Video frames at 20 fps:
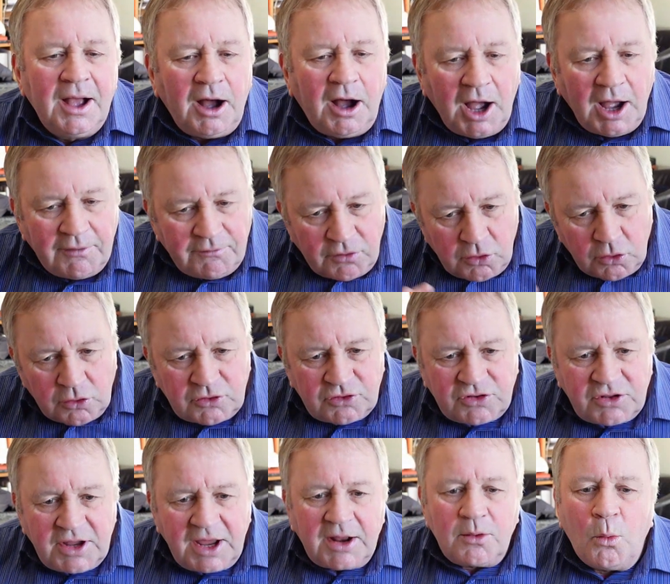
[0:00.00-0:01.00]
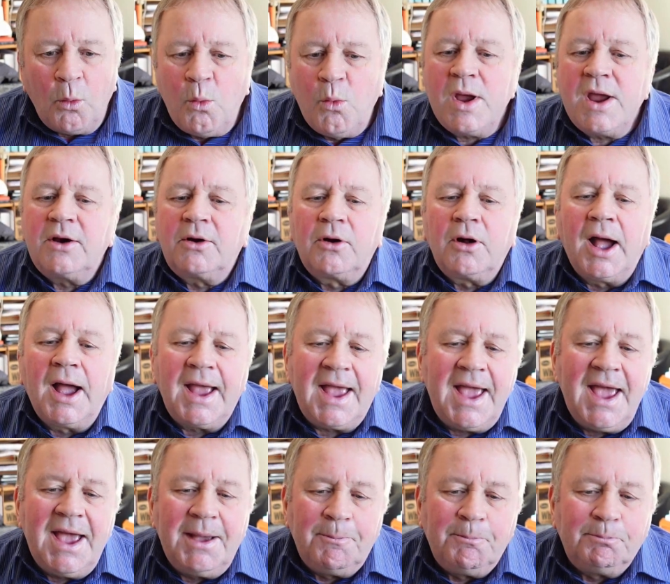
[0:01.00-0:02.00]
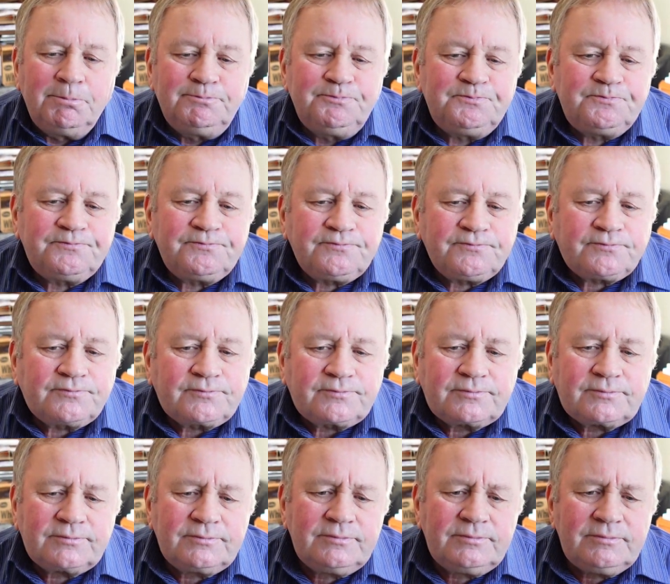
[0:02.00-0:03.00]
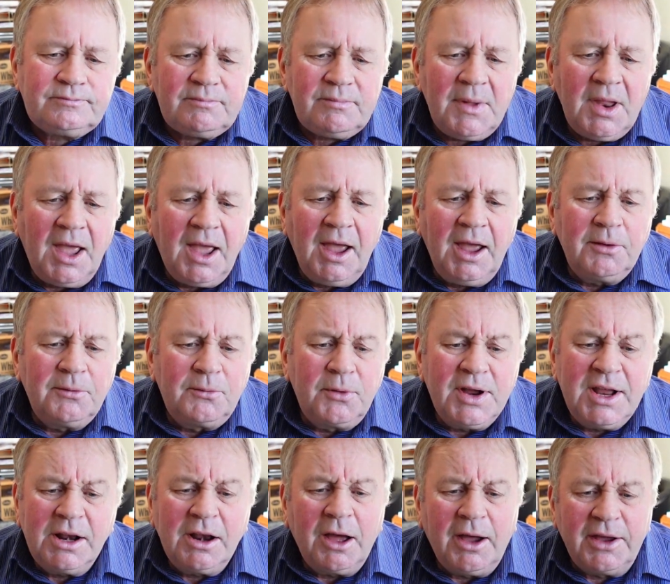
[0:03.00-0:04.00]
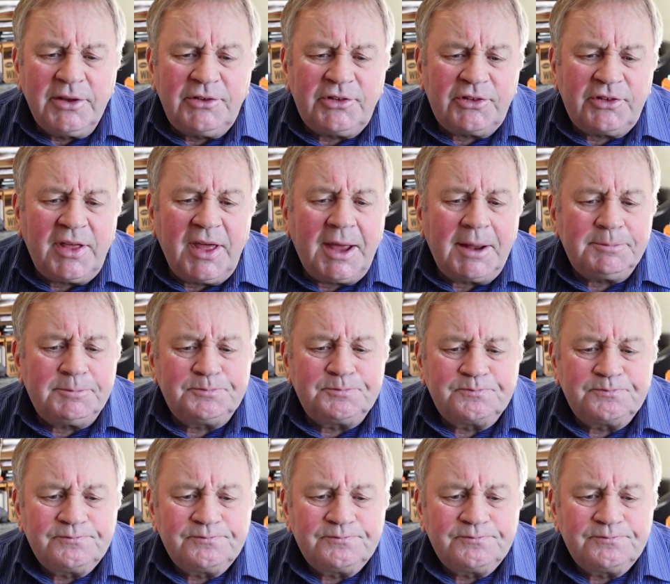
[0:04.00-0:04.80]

I've looked at where I am and realized that